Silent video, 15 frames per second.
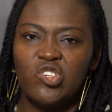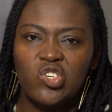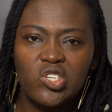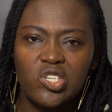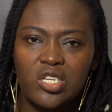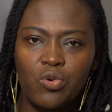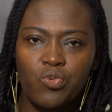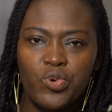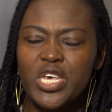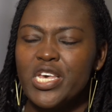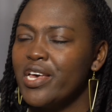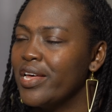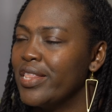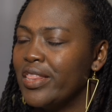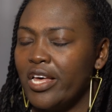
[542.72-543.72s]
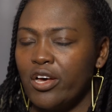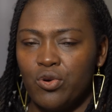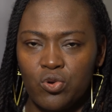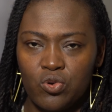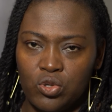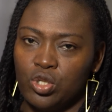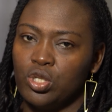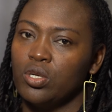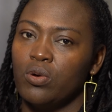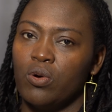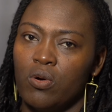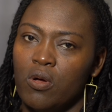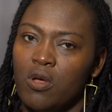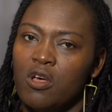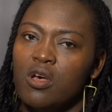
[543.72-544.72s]
just a week, and they're good to
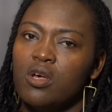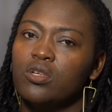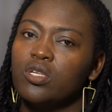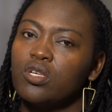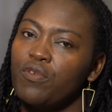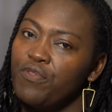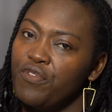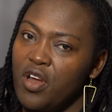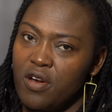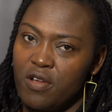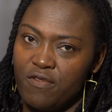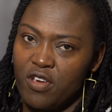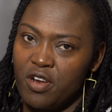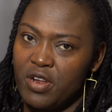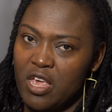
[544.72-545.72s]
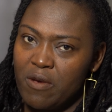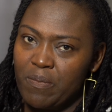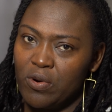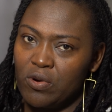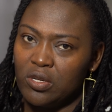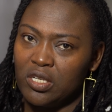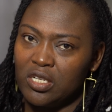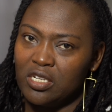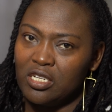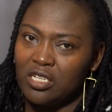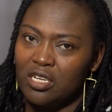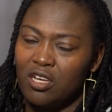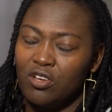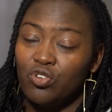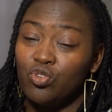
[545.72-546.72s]
go. So very, very
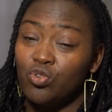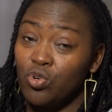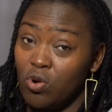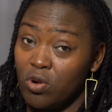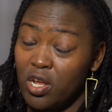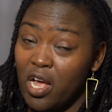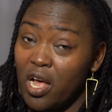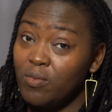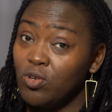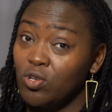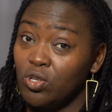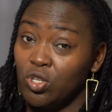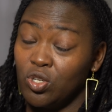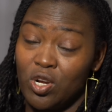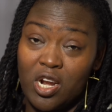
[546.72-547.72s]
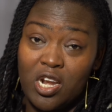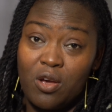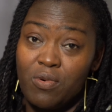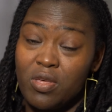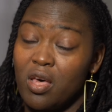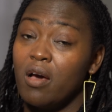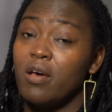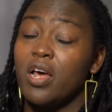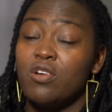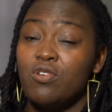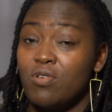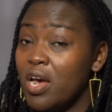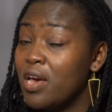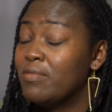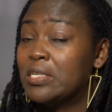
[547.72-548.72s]
important. Do not come to Australia without a
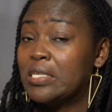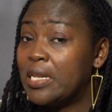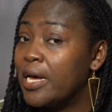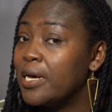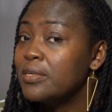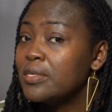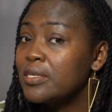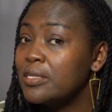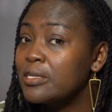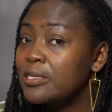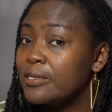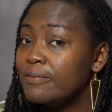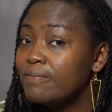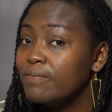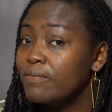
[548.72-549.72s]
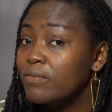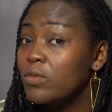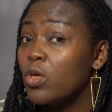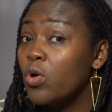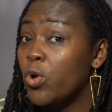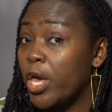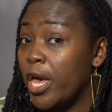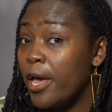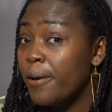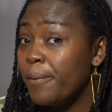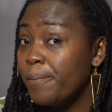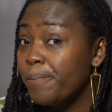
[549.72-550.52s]
driver's license. Okay.